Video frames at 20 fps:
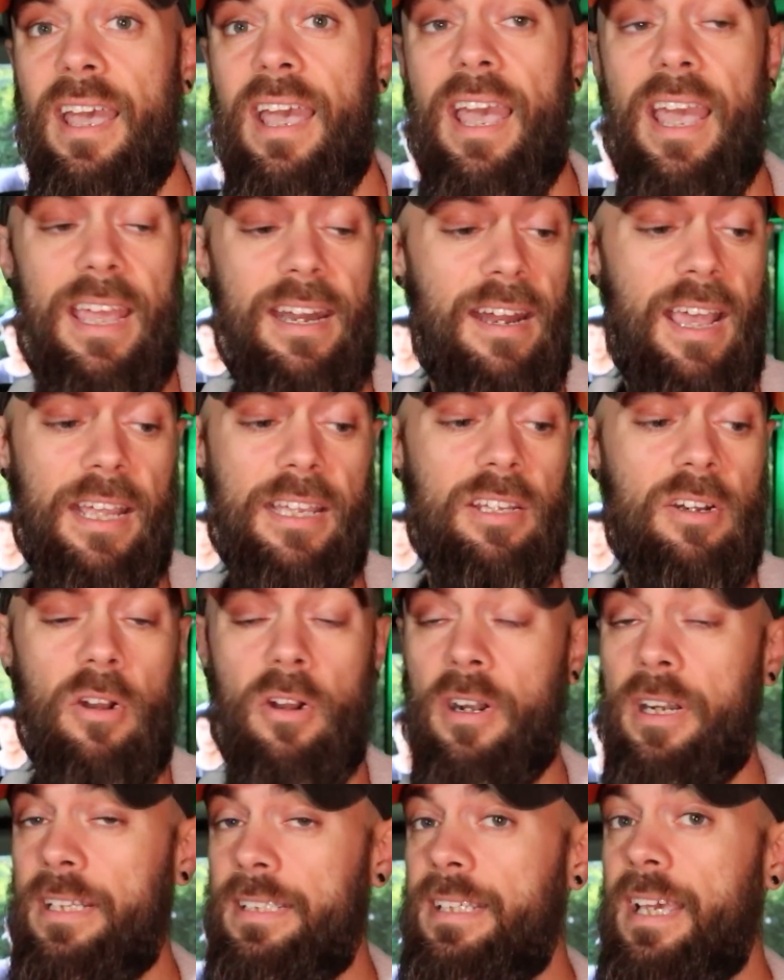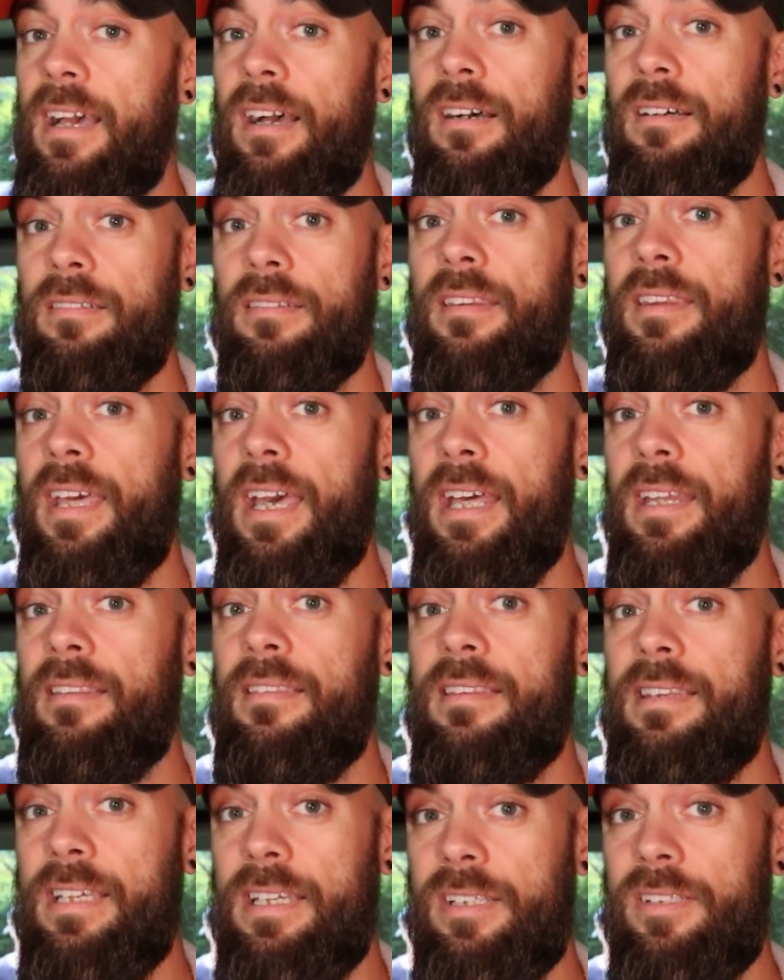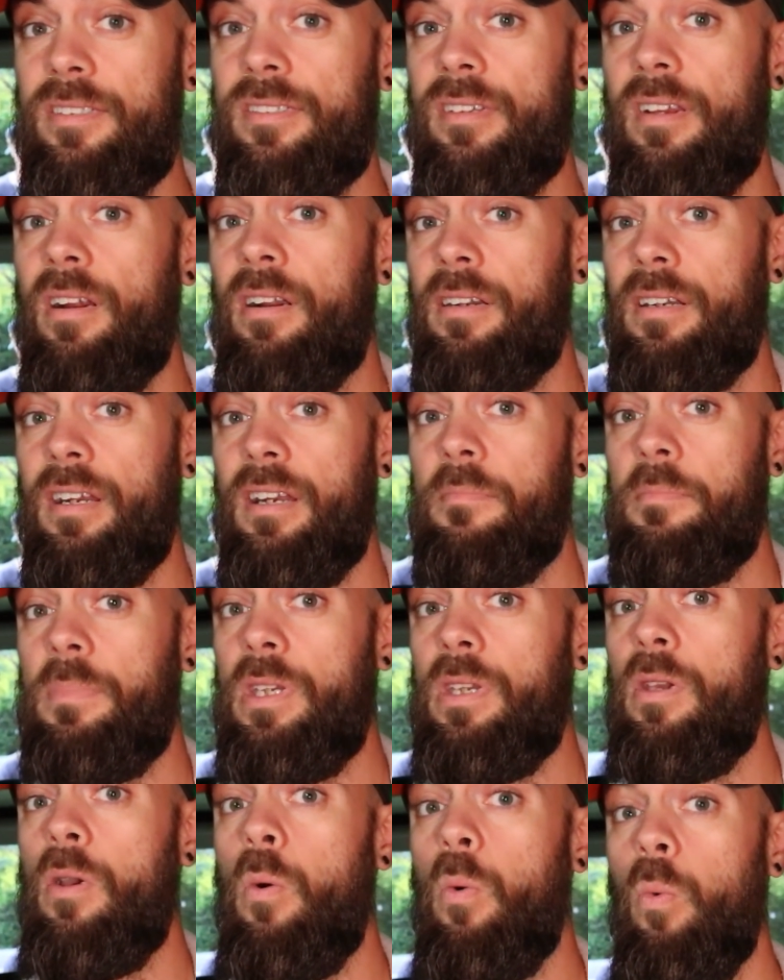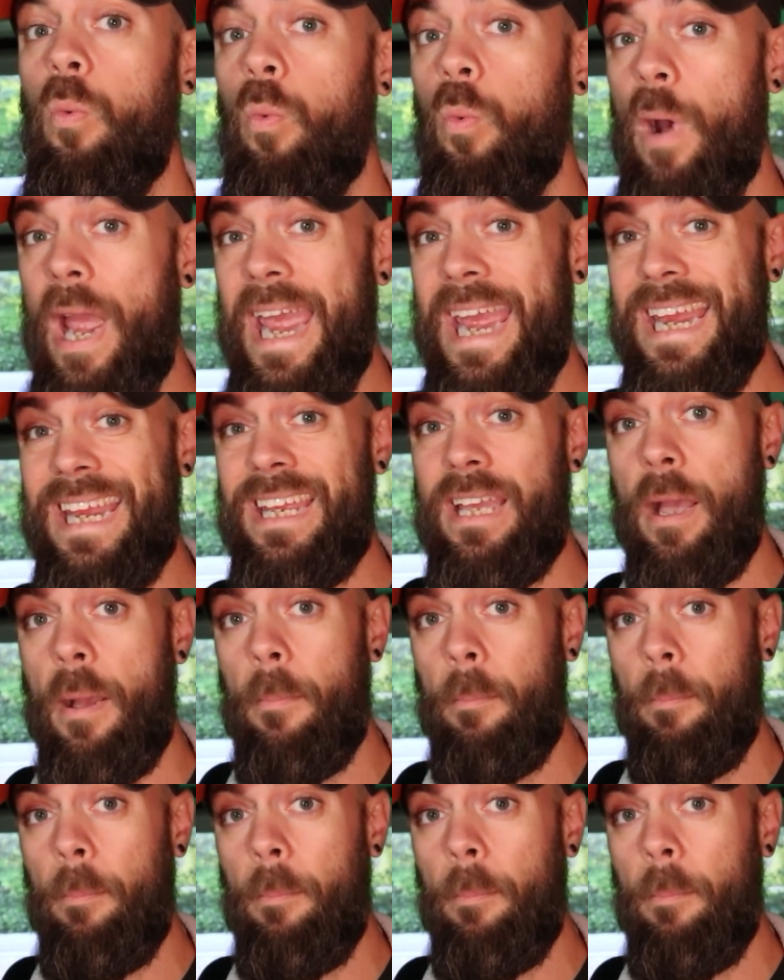and I can already tell that these are gonna be way